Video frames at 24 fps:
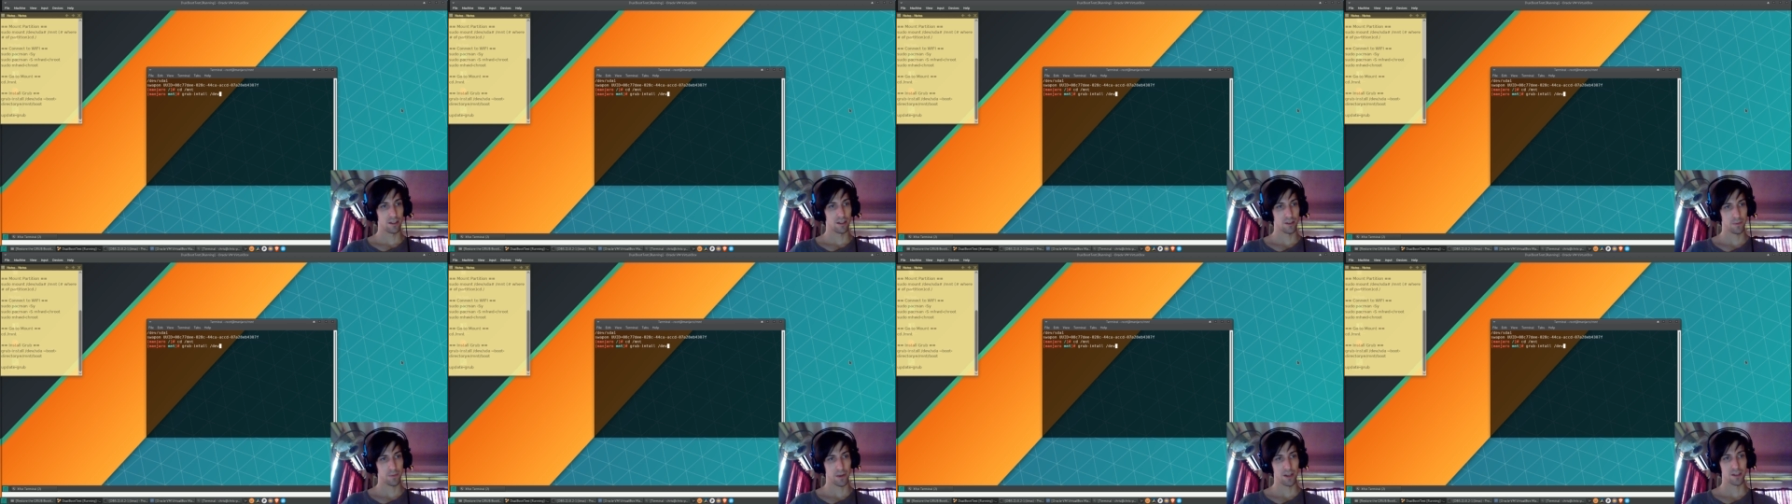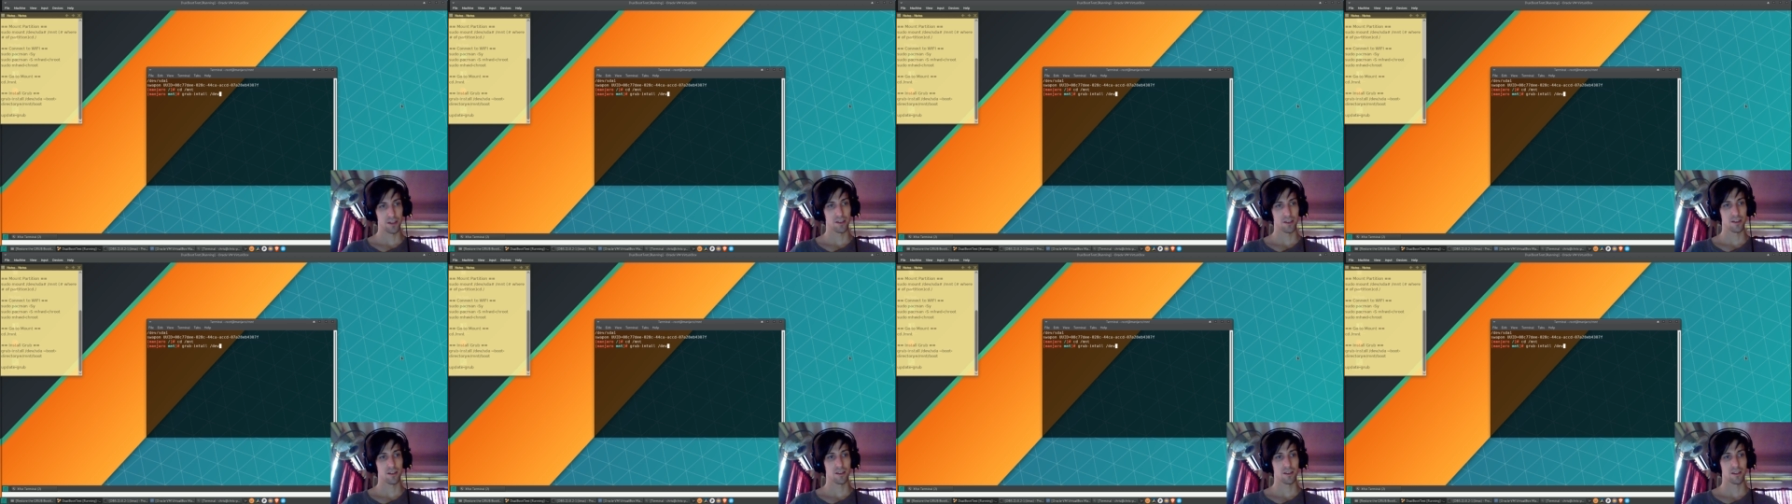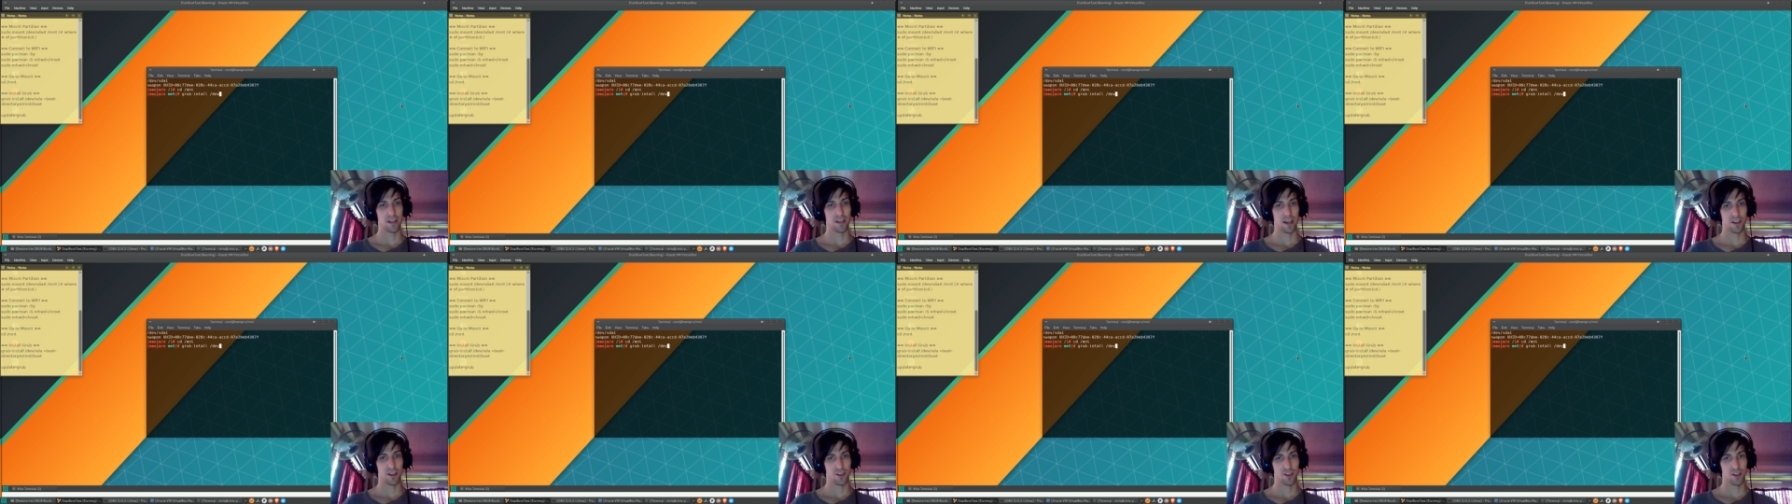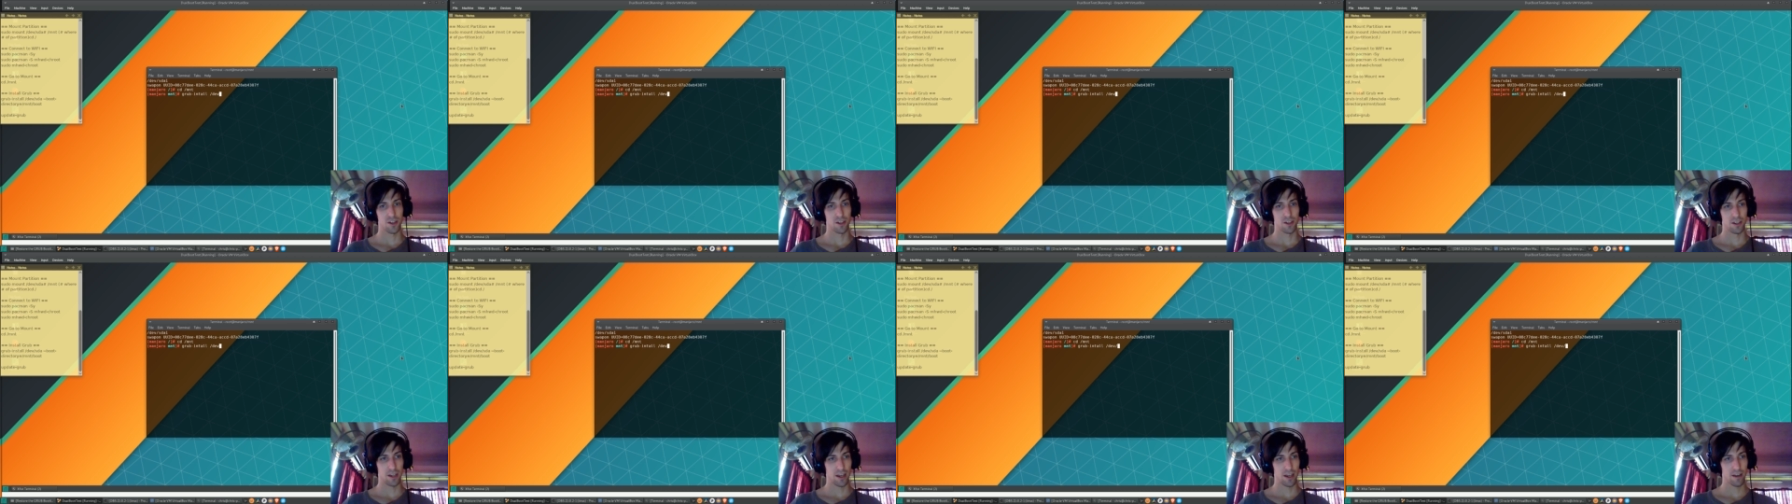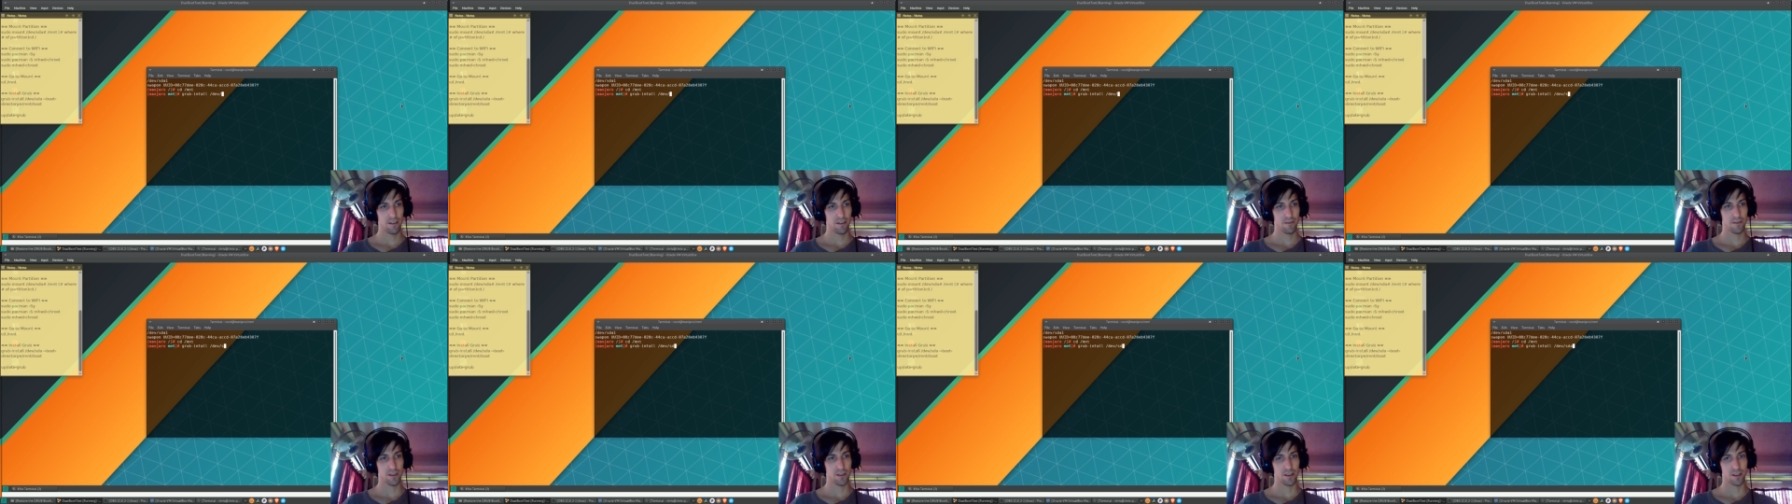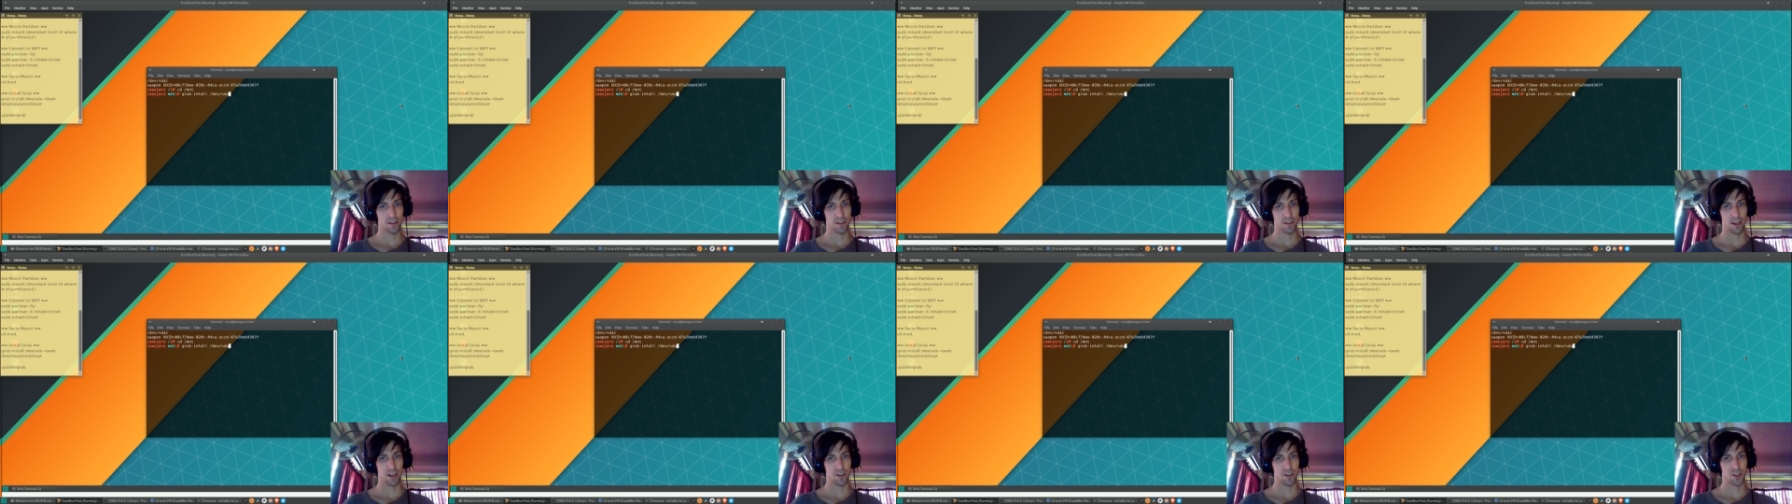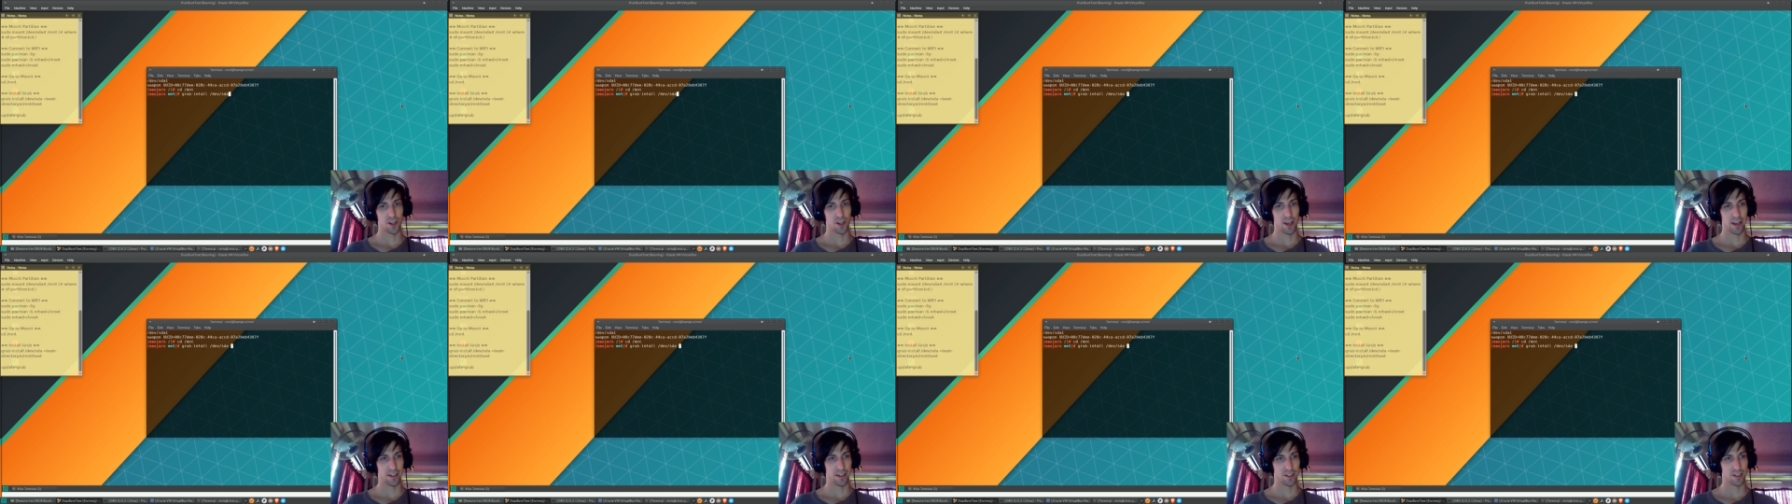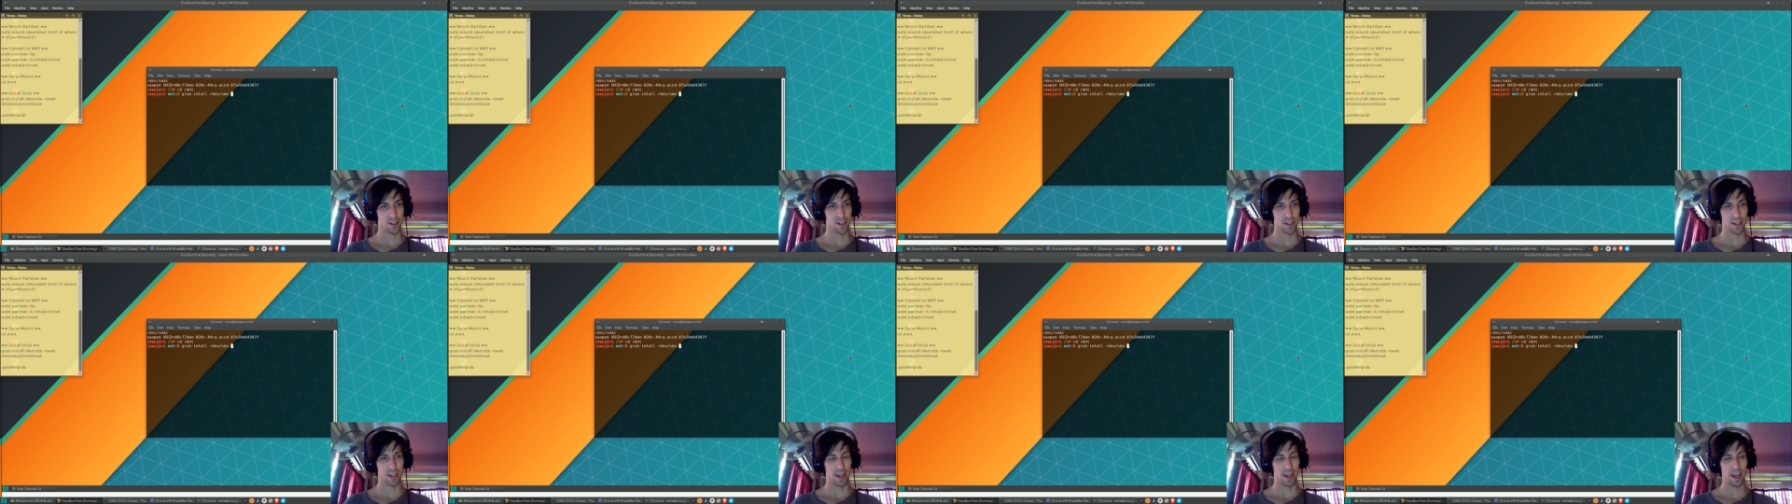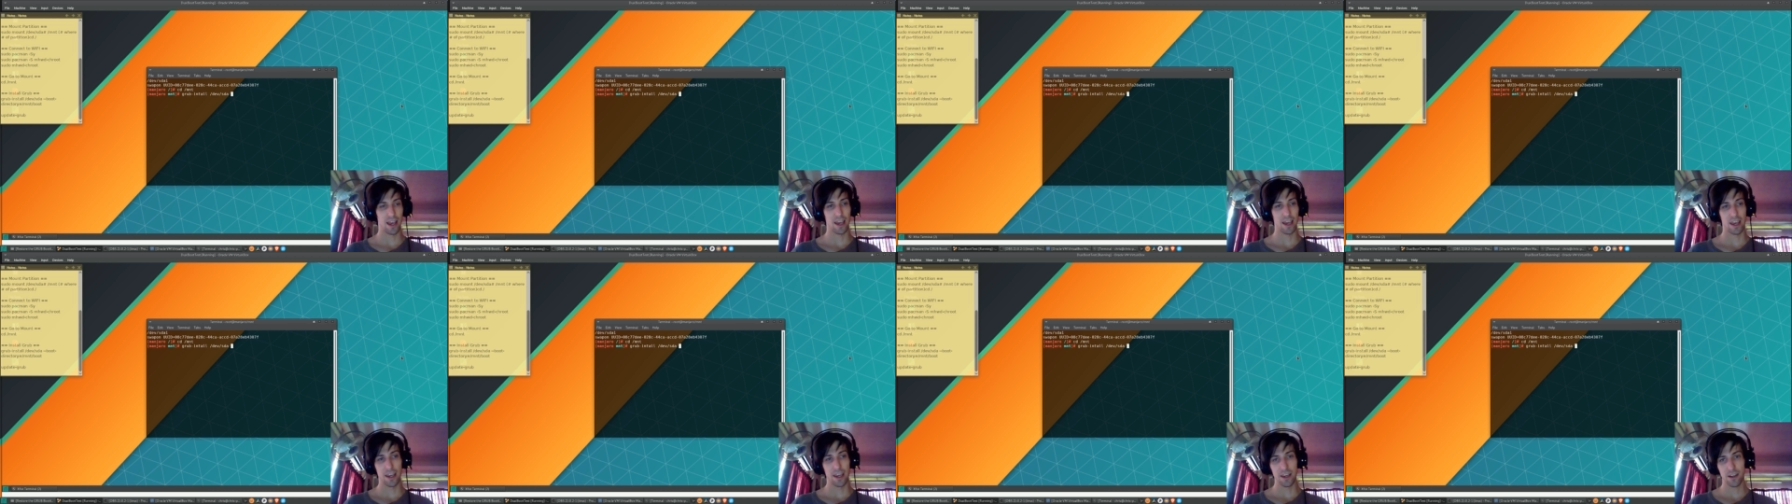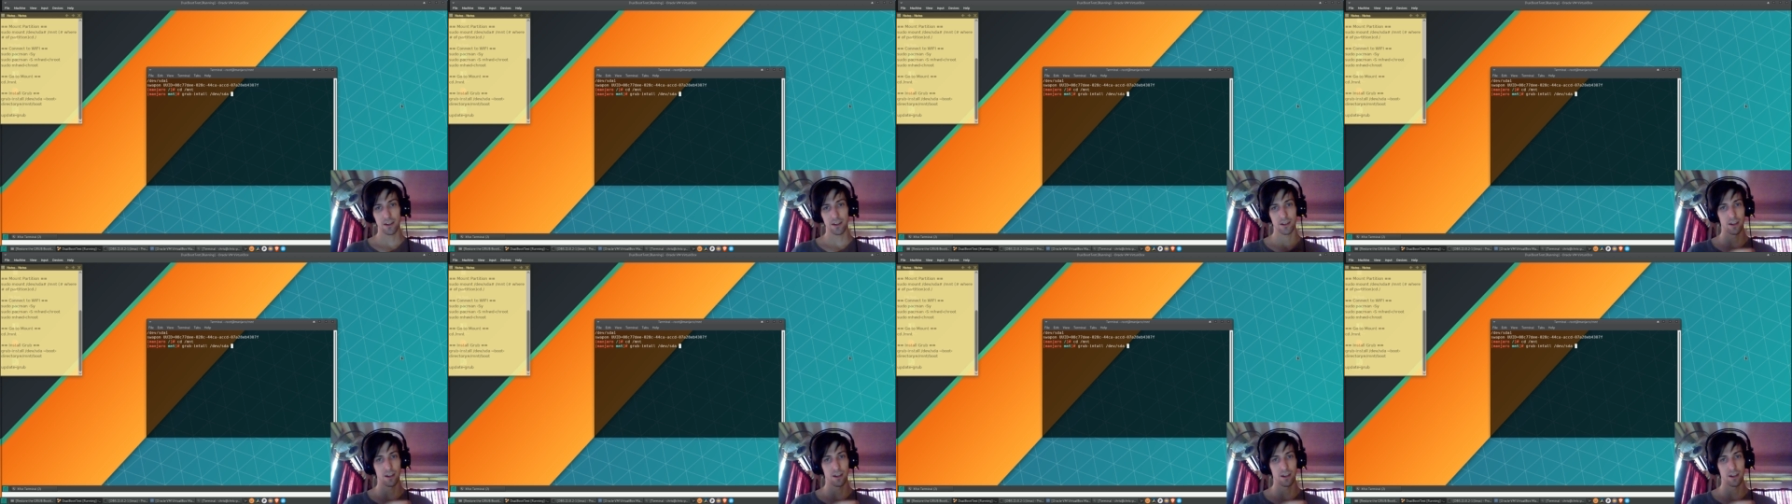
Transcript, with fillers: space slash dev slash SDA,